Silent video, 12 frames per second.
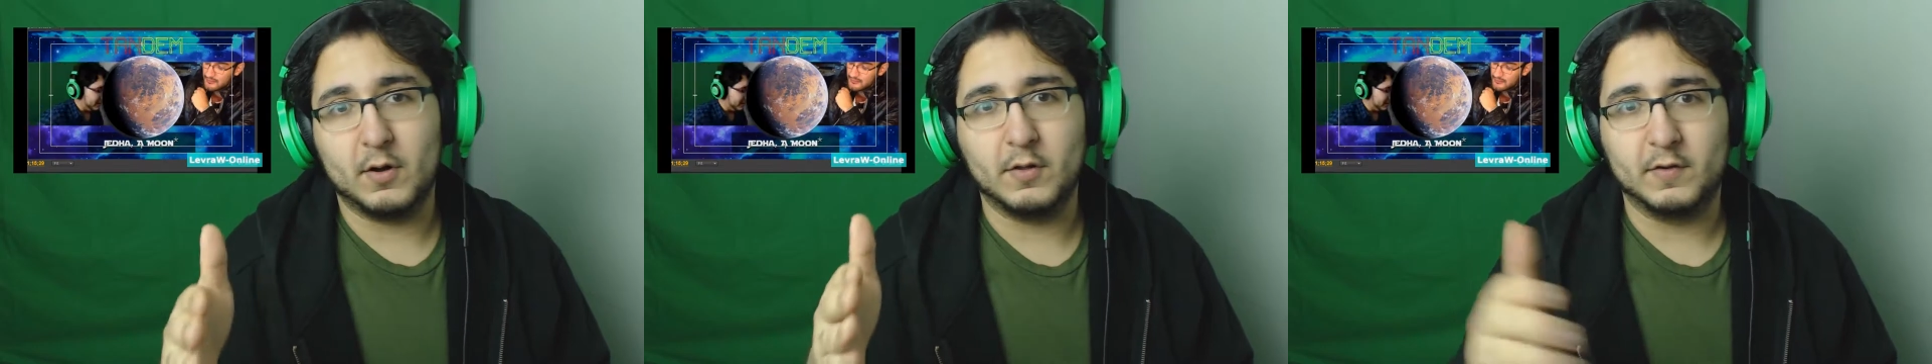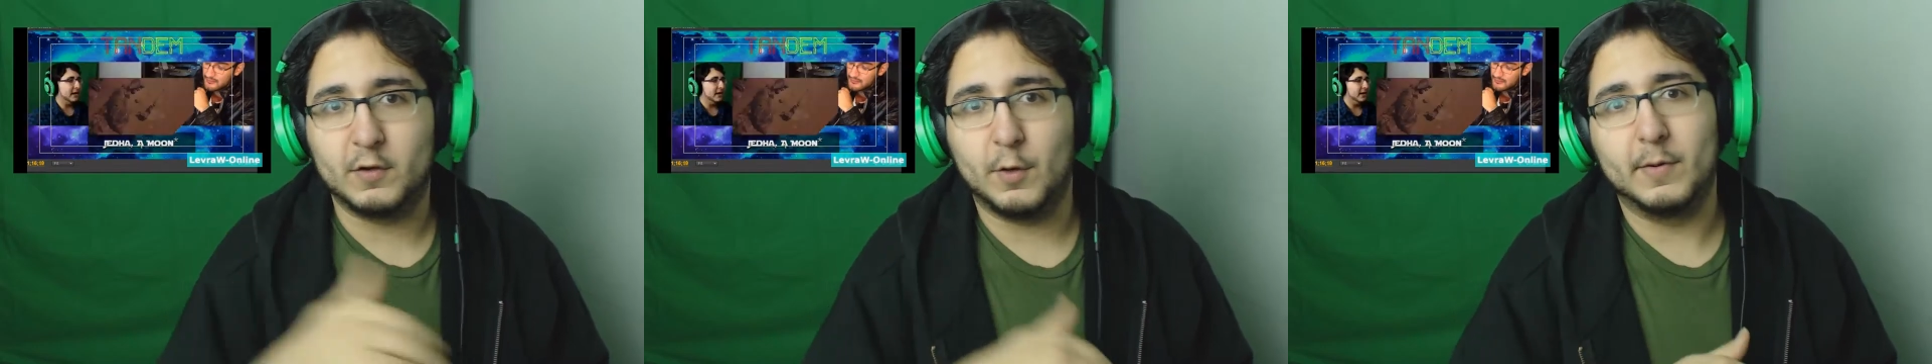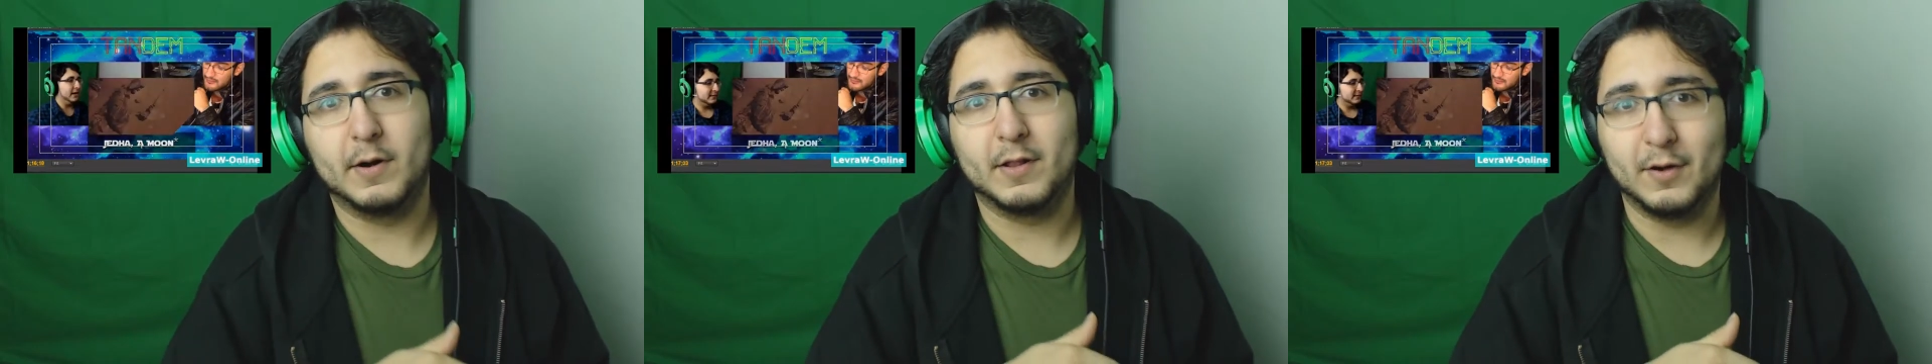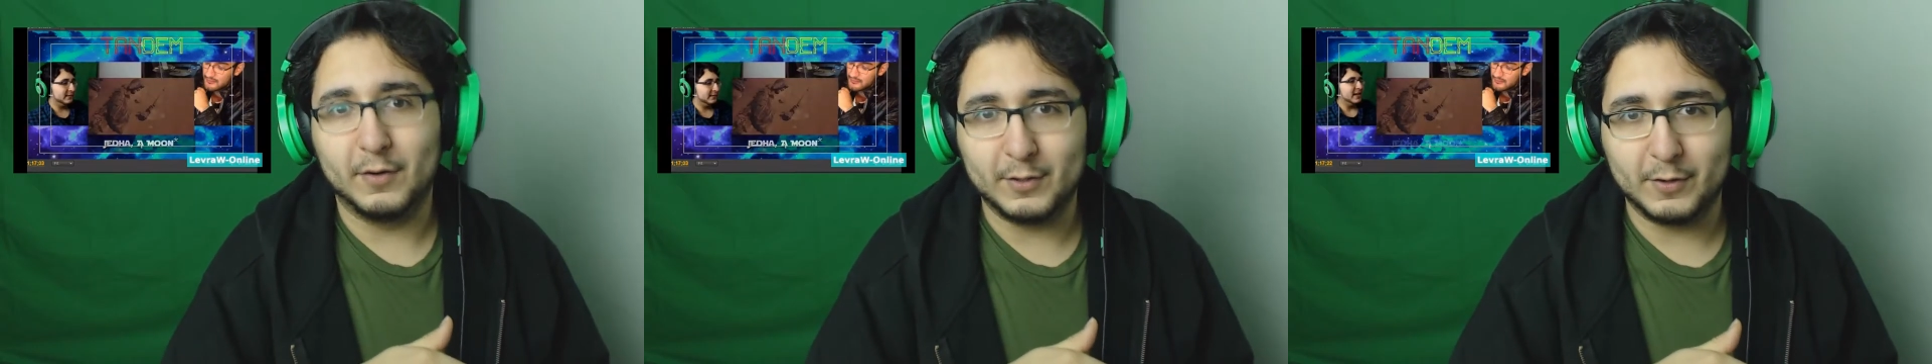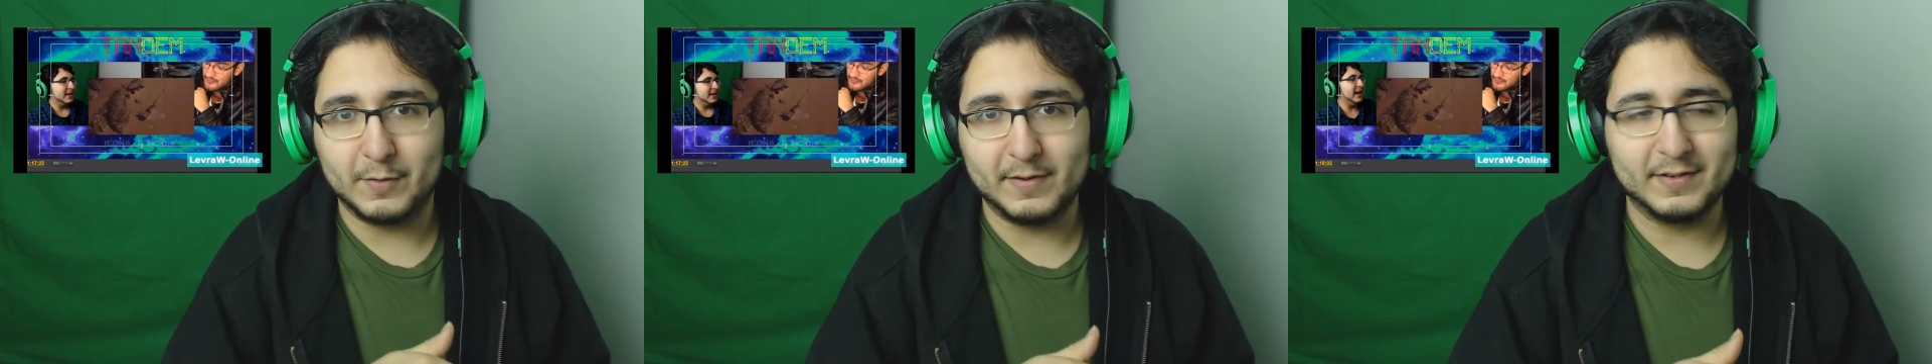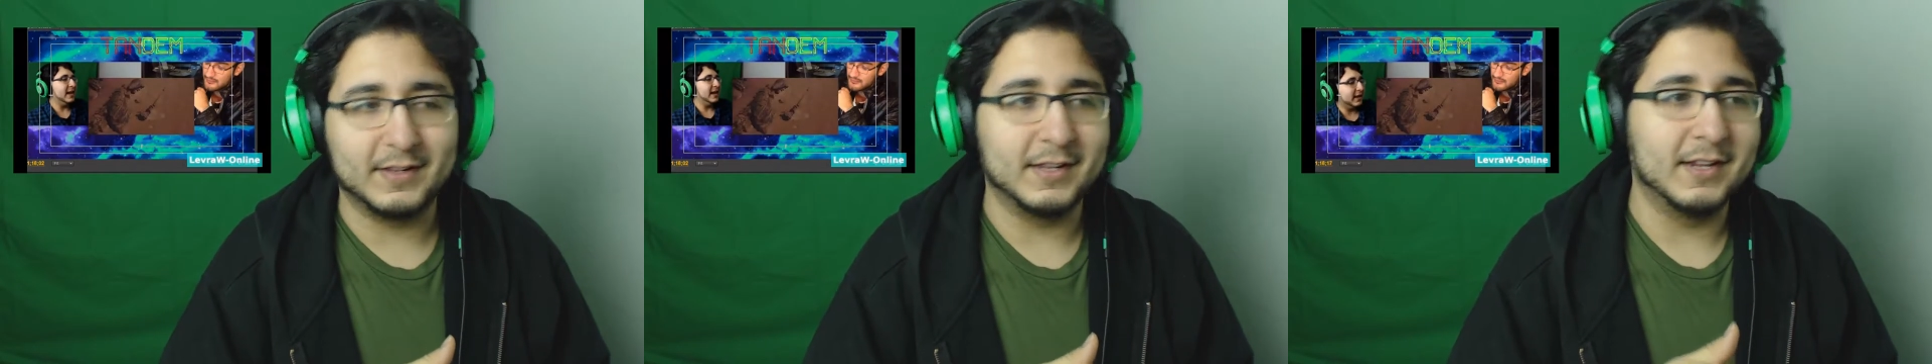on undiscovered territory,
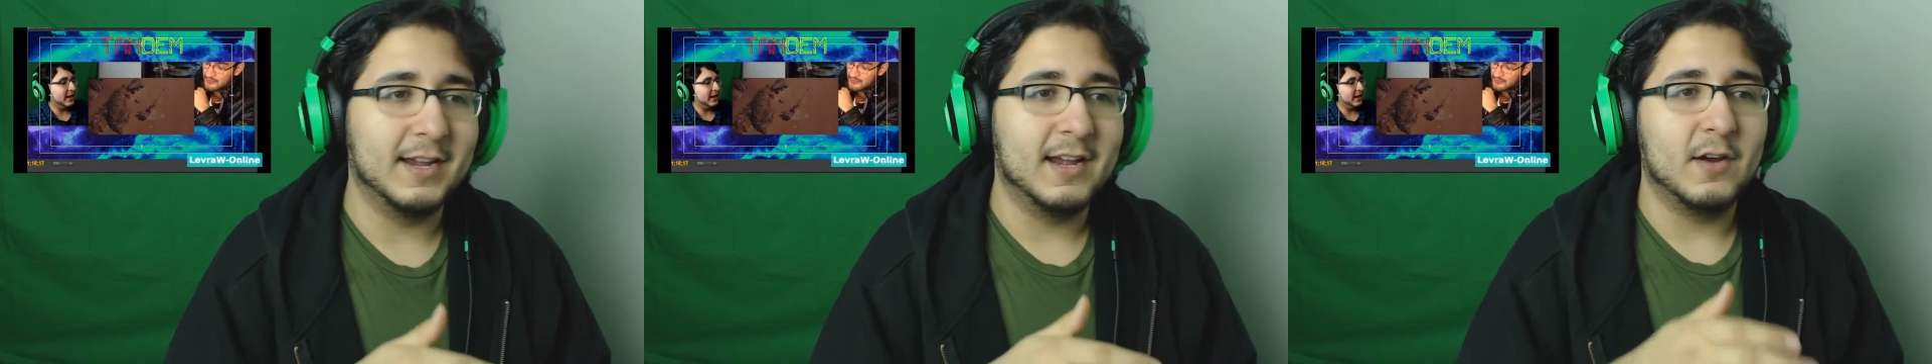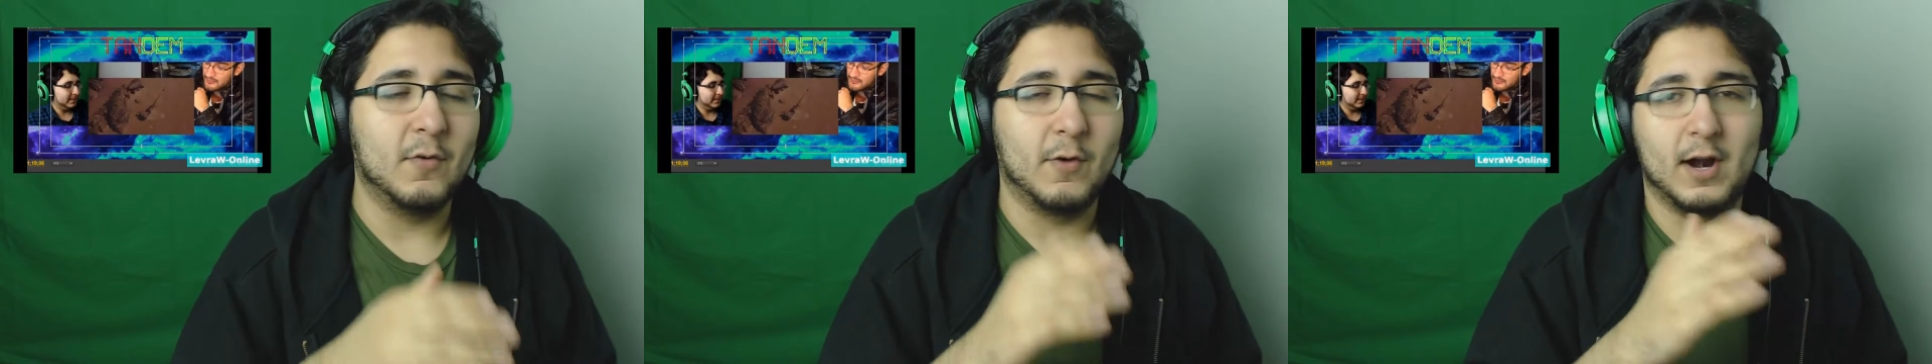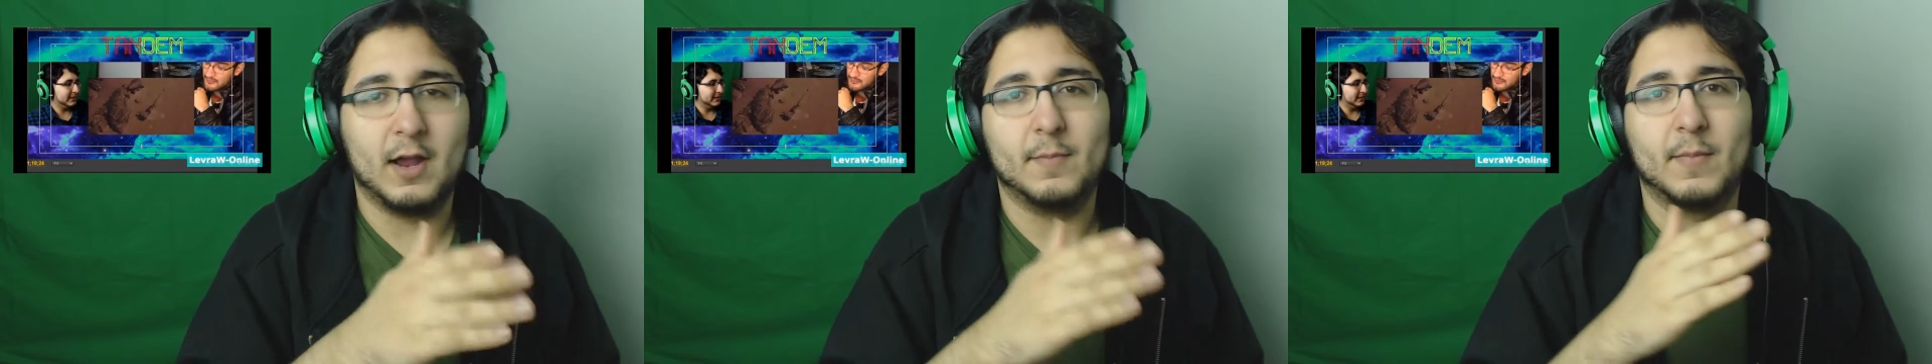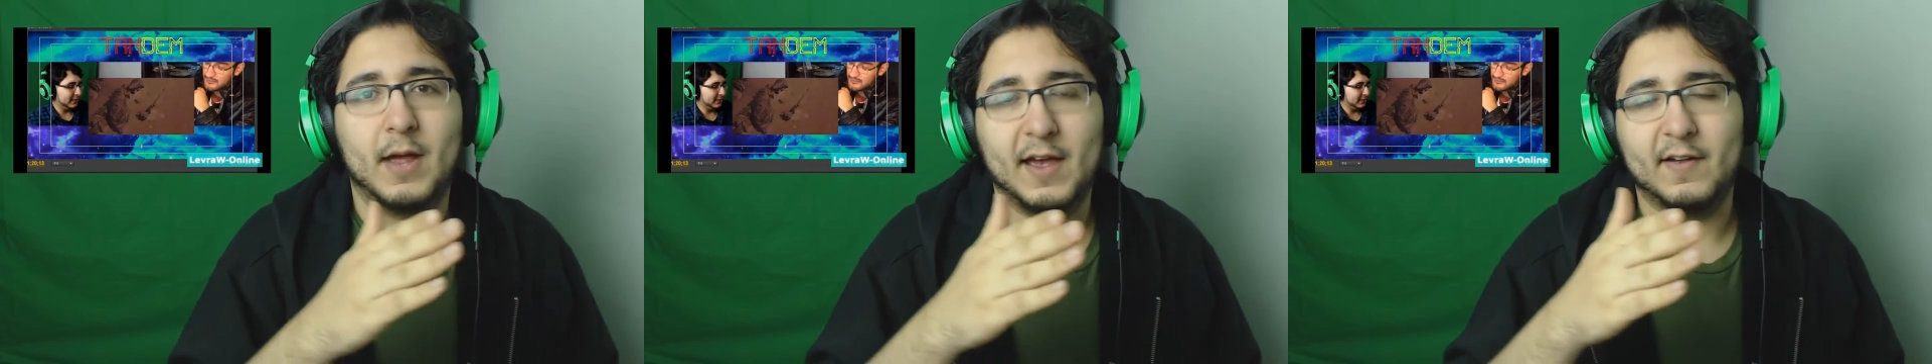basically, where I'm